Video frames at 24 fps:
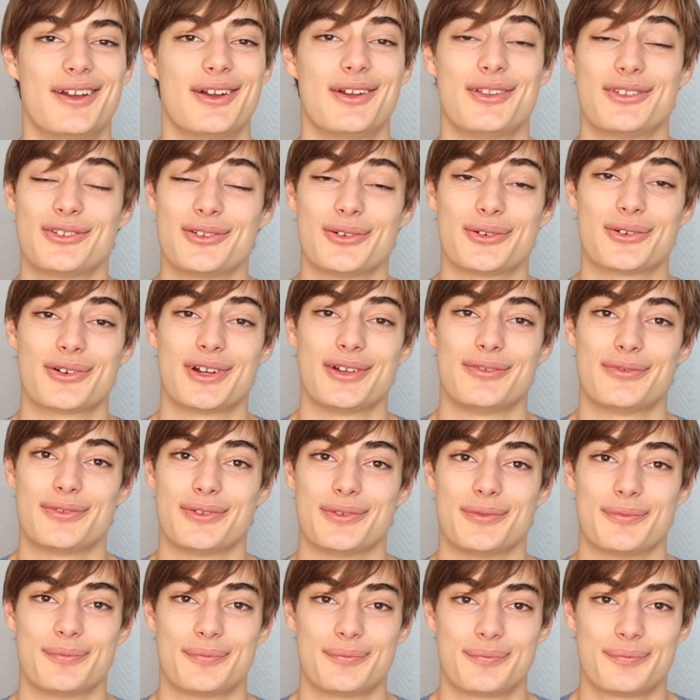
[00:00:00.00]
So
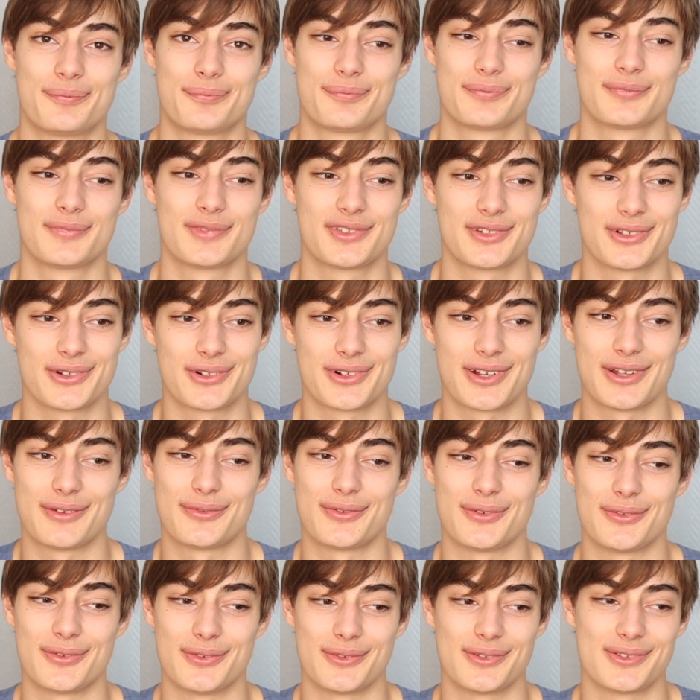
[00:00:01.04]

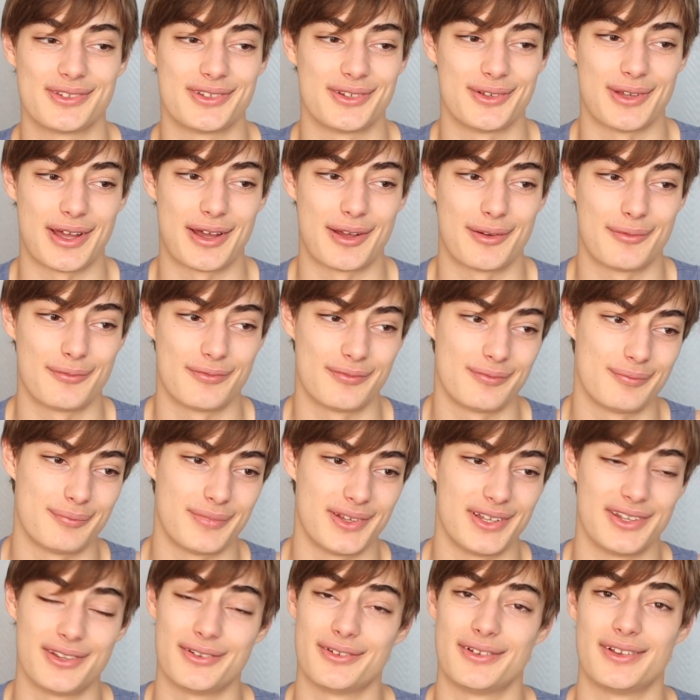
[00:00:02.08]
grateful to have
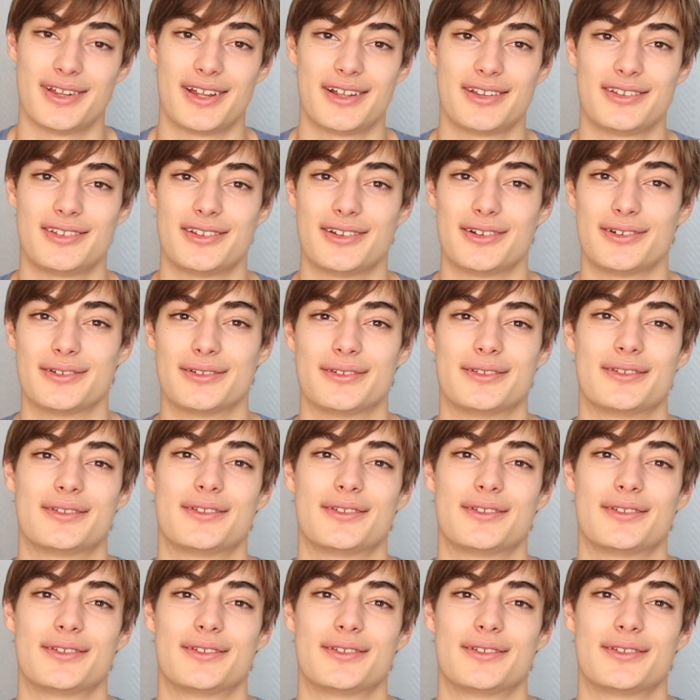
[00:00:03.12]
been doing that show.